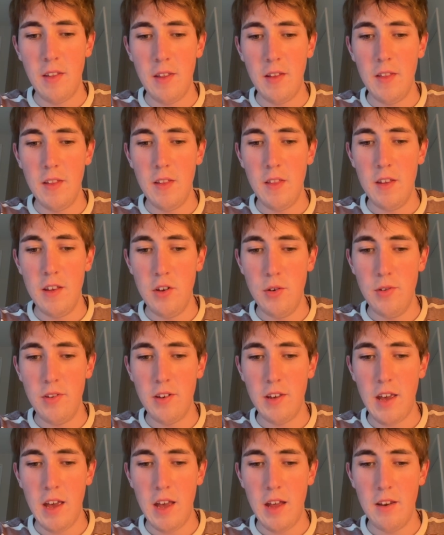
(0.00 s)
that the user
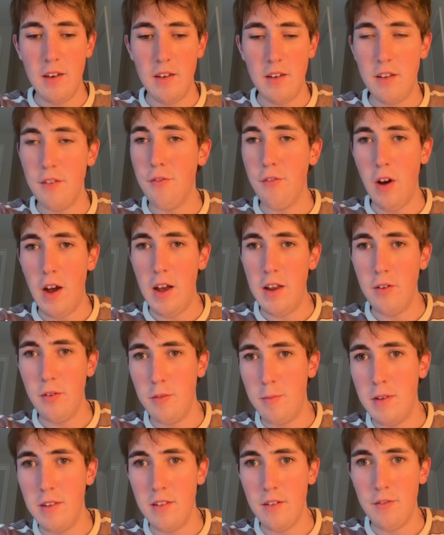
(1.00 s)
can define or
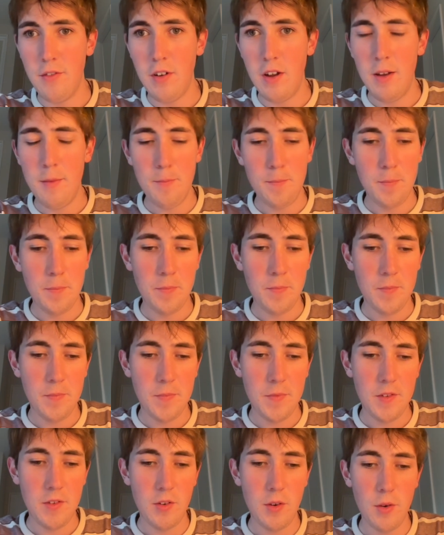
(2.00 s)
specify.
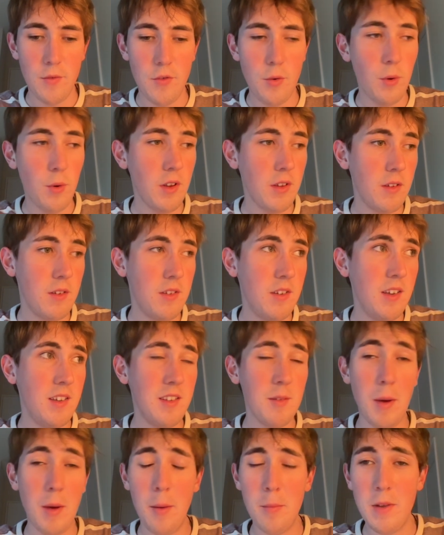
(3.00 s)
So if you want to see
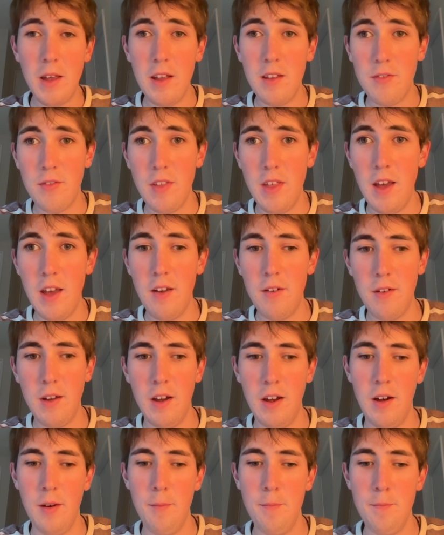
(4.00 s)
some updates for that,
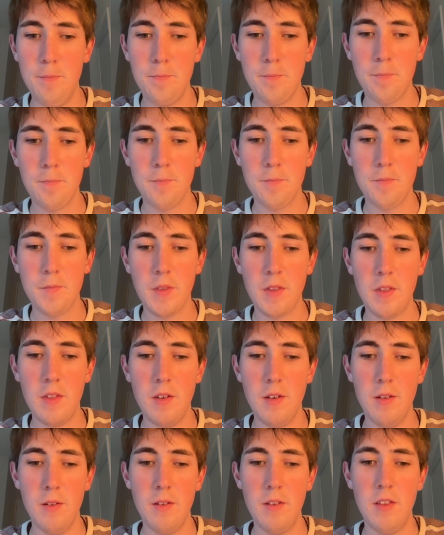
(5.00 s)

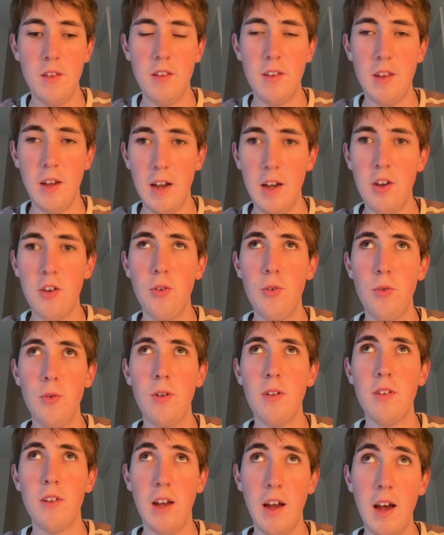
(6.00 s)
the Taku
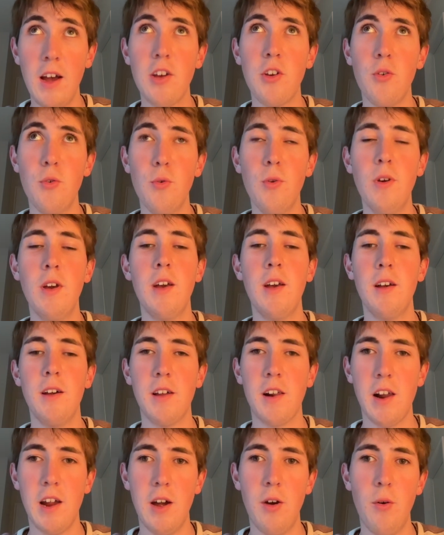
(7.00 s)

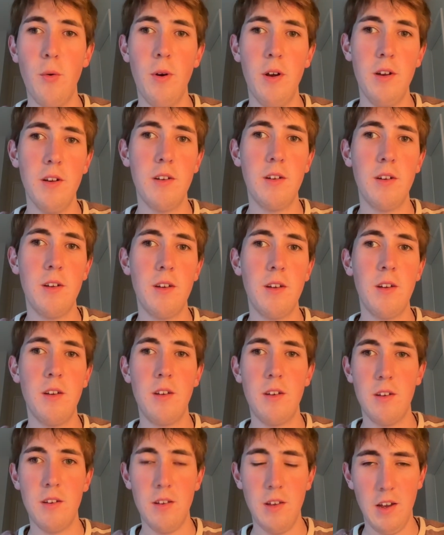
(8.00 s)
Rawa
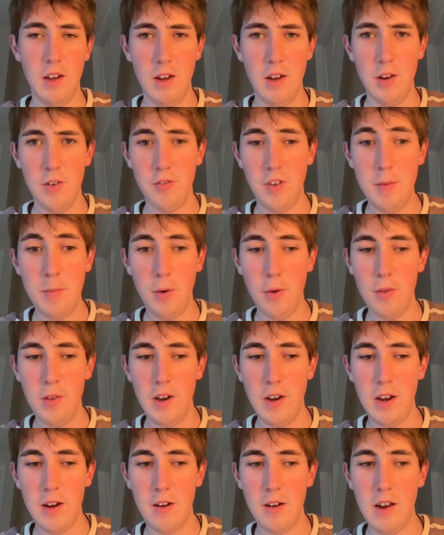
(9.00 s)
repo that
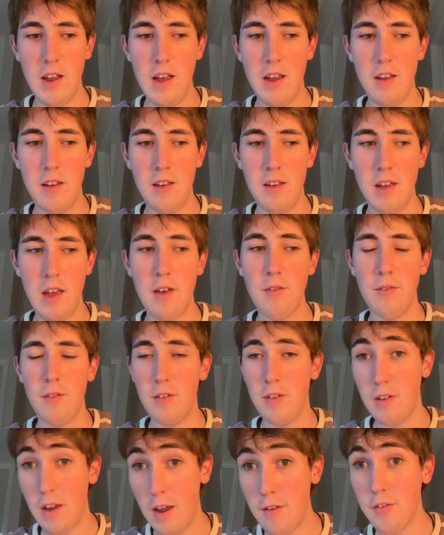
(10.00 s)
I
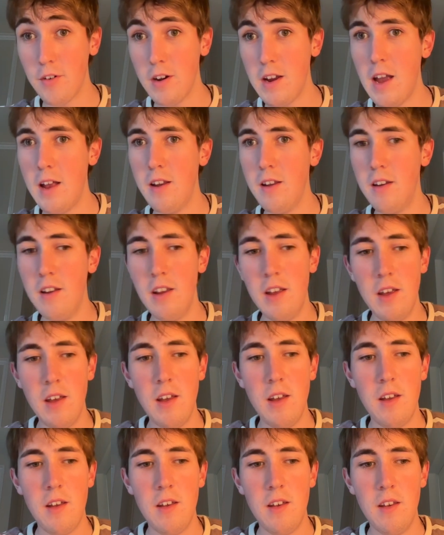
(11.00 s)
have created,
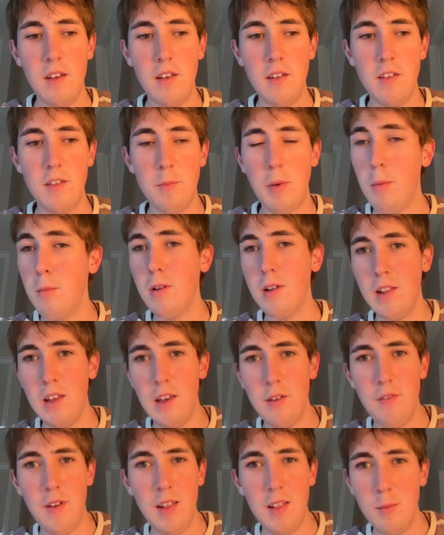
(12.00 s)
it's publicly
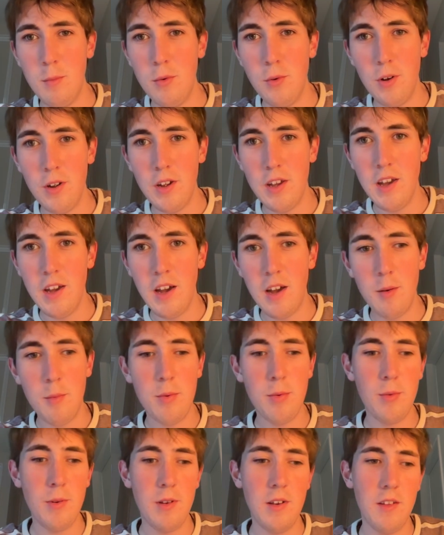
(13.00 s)
available on GitHub.
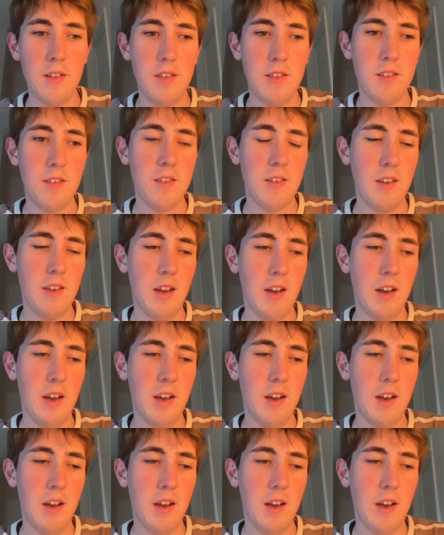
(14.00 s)
It's